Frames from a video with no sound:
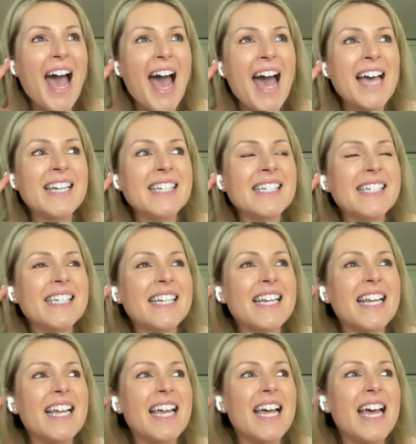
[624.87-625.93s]
And
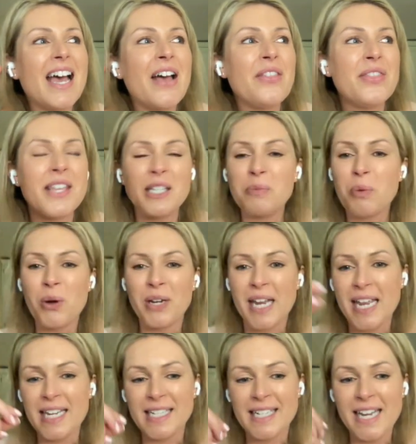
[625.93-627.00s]
at this point,
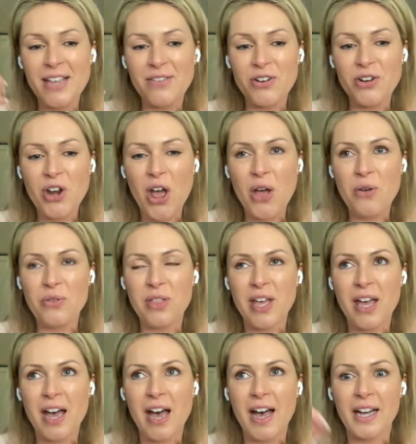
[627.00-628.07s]
he didn't even know
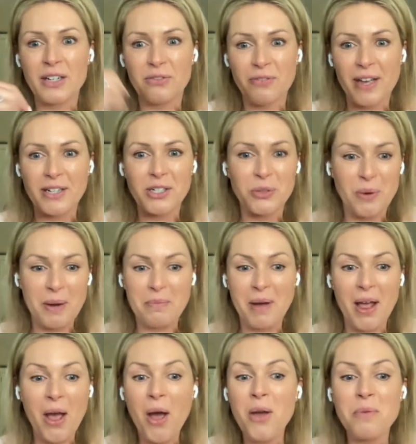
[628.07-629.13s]
that I'd Feng Shui
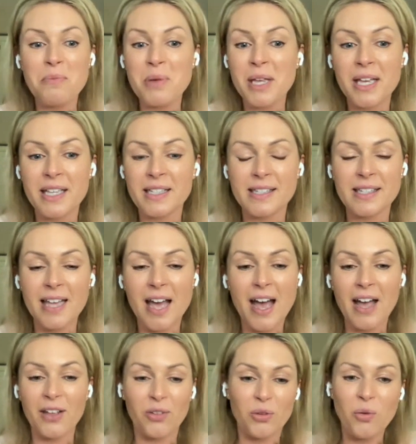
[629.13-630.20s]
my home, because
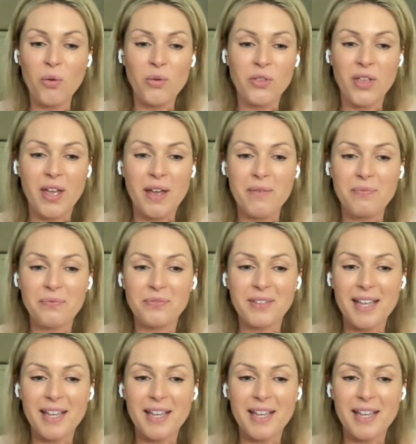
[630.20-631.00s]
I thought that